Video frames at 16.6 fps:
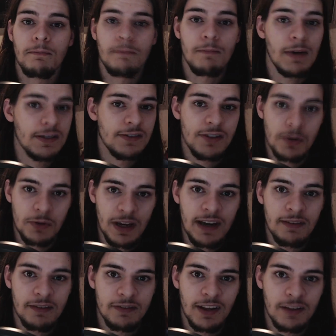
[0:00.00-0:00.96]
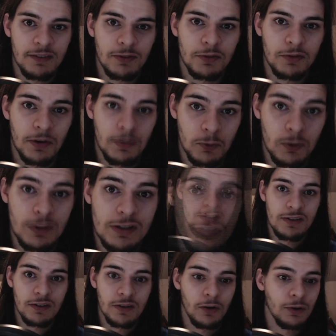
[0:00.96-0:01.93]
don't have that for some
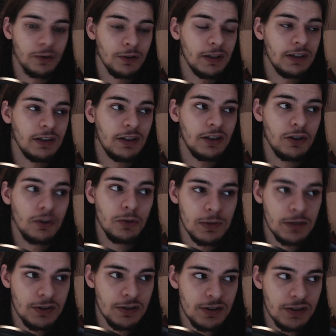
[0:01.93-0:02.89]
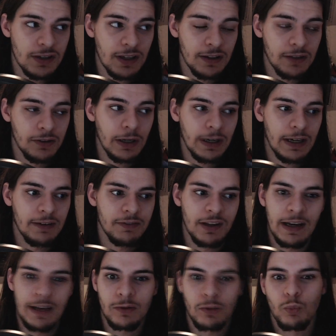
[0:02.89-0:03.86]
reason. Only humans tend to have
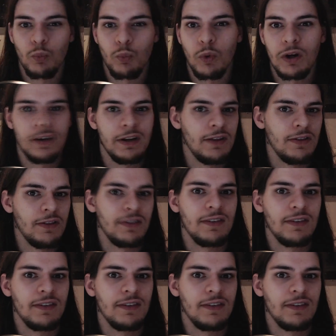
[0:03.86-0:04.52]
that 1 in